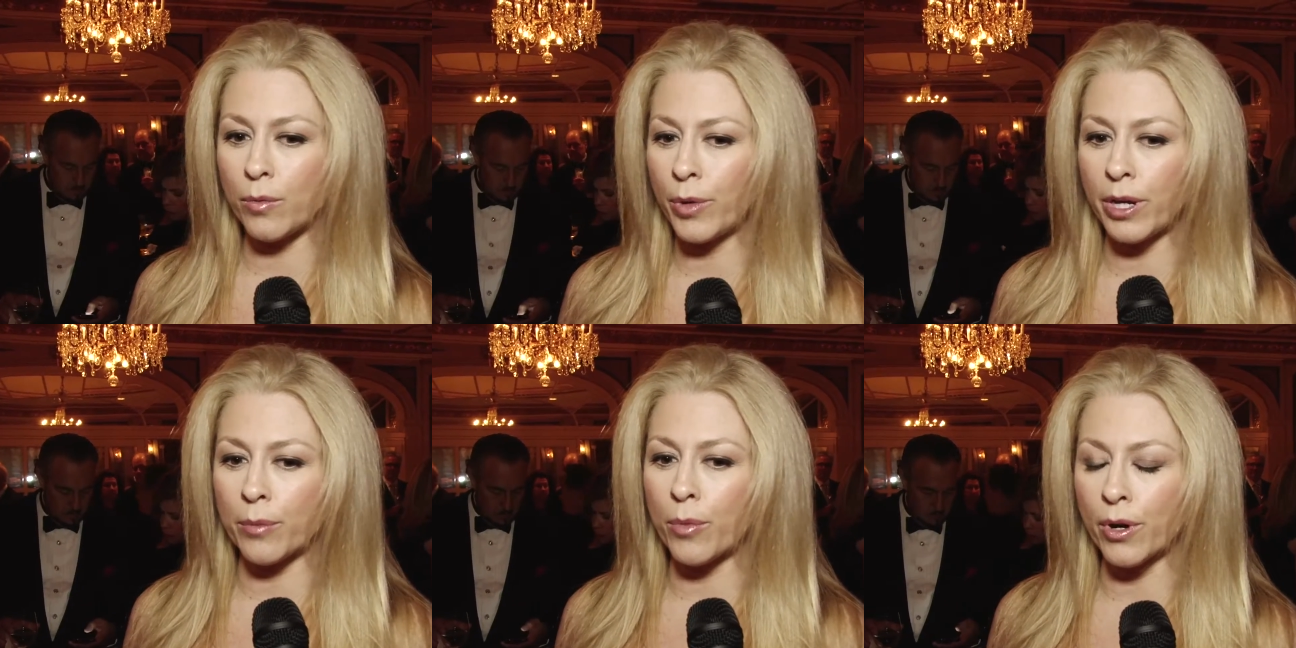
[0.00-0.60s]

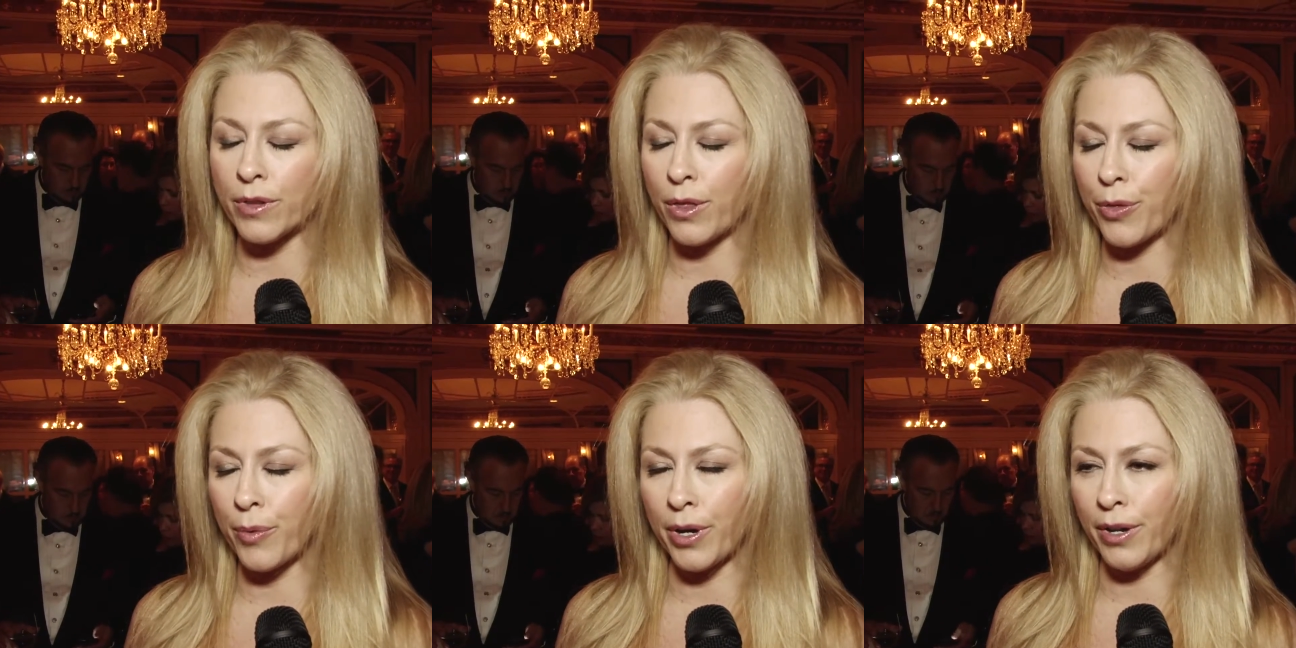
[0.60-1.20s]
Speaker 1: We are more
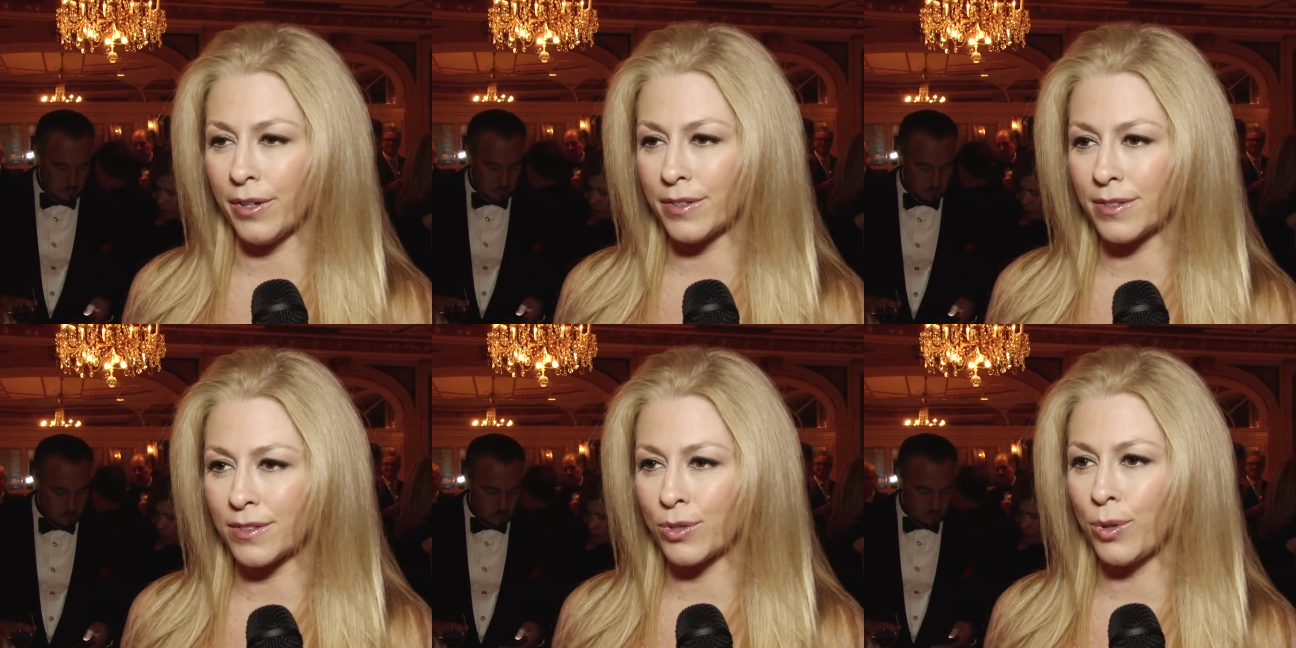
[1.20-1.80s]
than thrilled
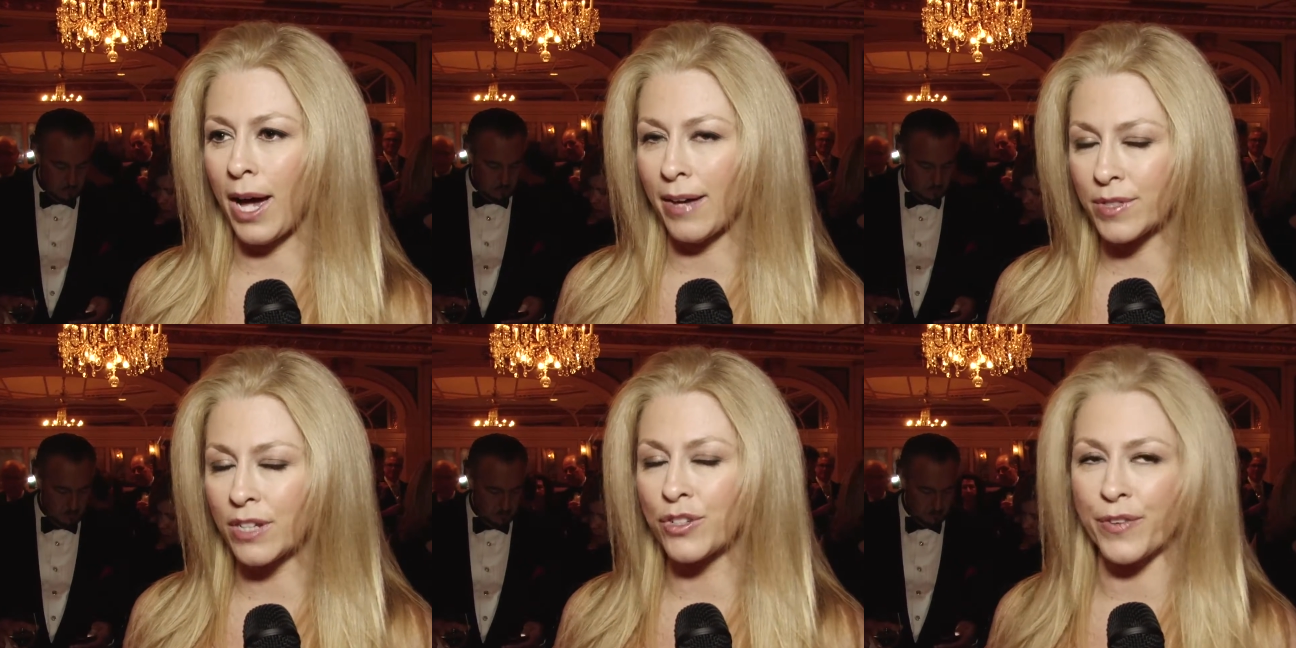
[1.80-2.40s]
to
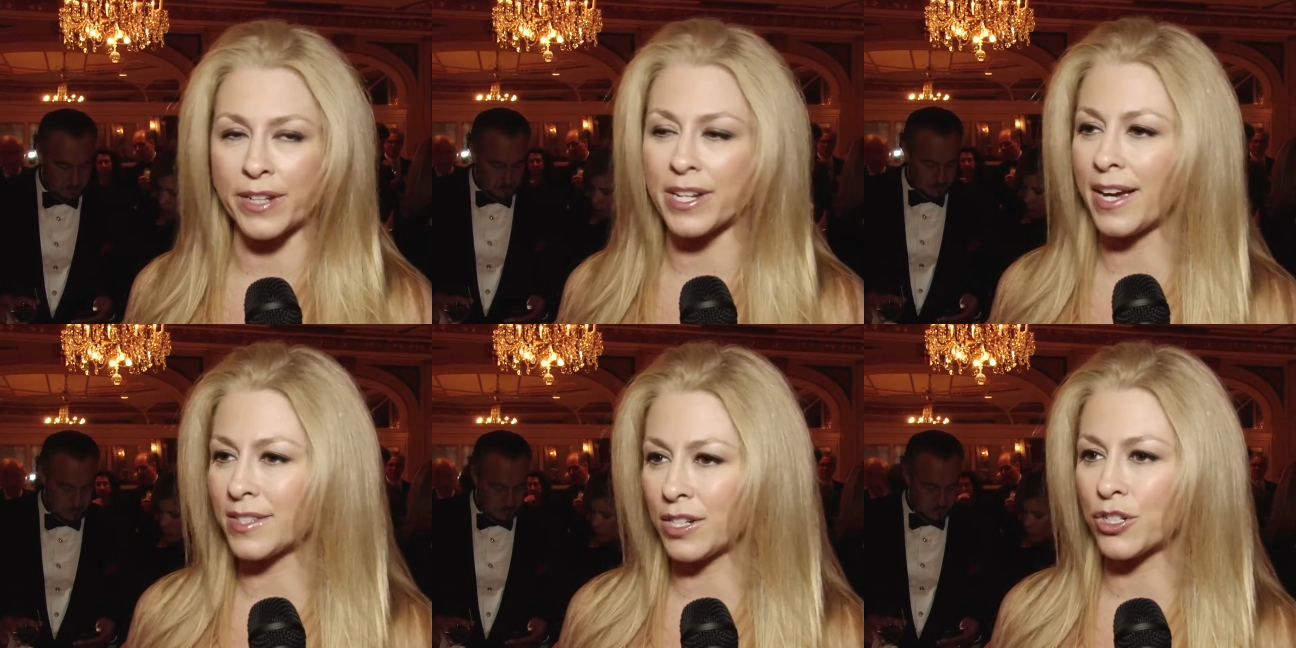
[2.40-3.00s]
have such a
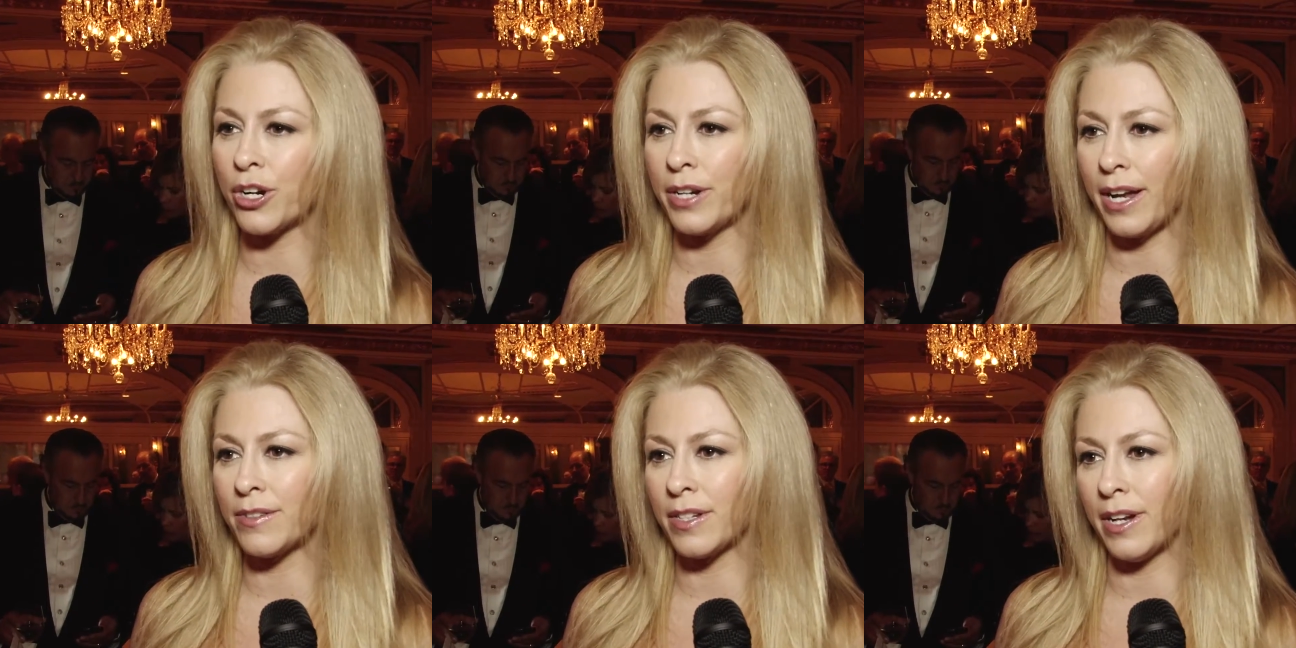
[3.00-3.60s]
fantastic
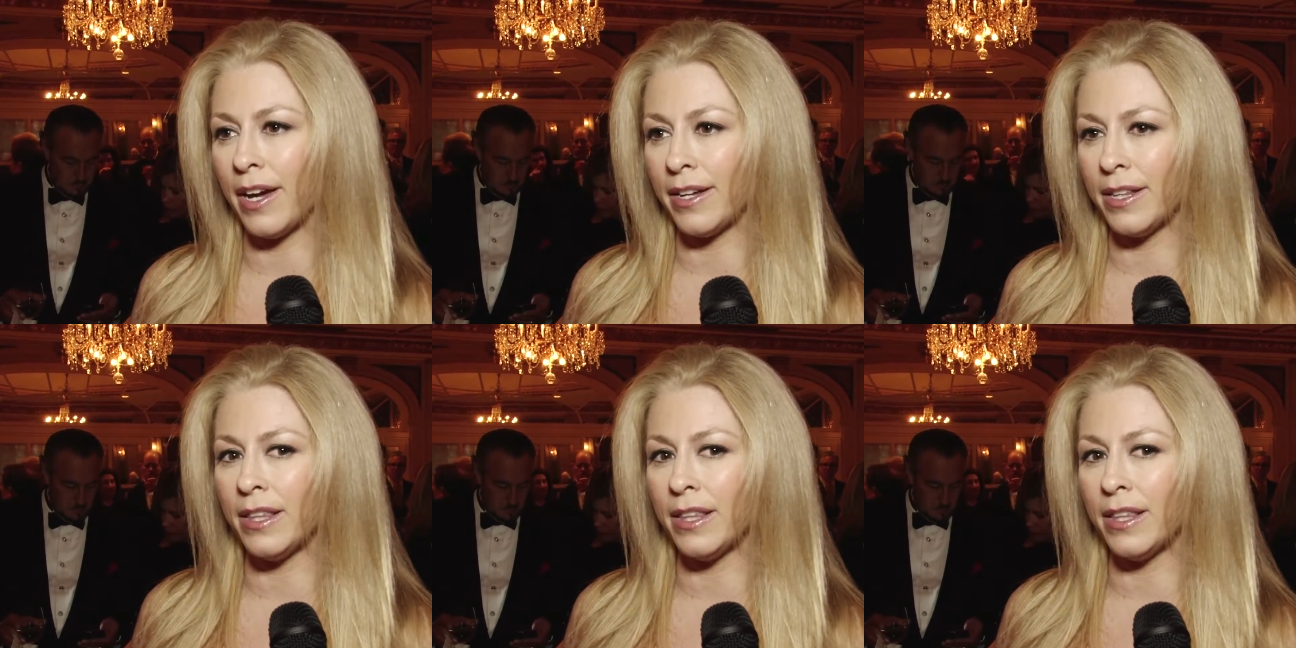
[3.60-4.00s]
turnout tonight